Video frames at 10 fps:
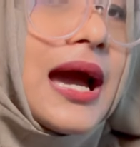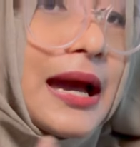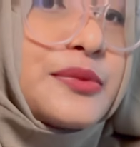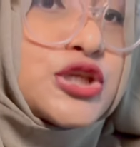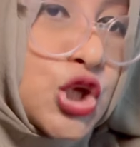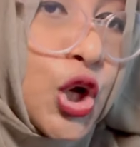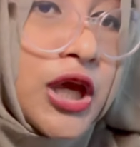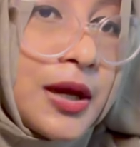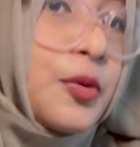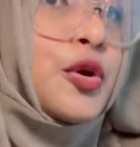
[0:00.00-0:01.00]
I'm just
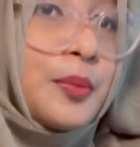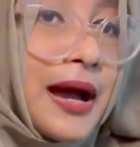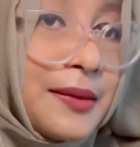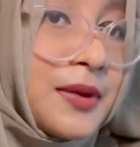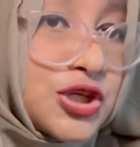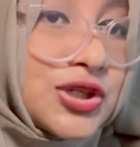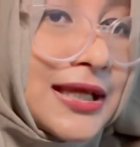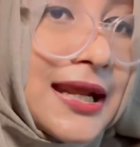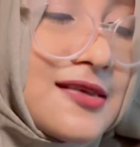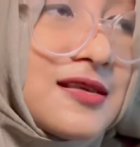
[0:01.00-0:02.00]
talking about my major
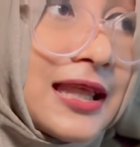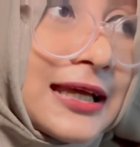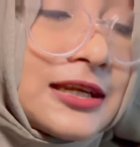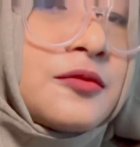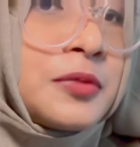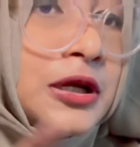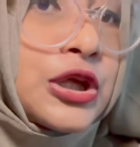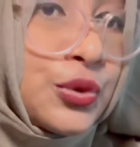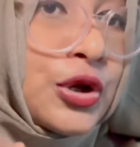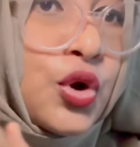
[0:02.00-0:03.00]
that I selected, but
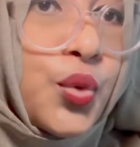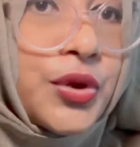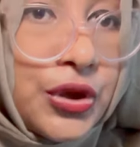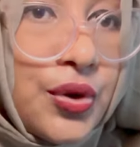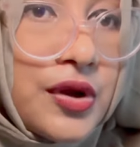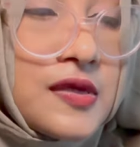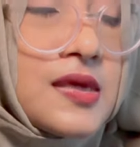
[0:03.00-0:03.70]
you can go with yours.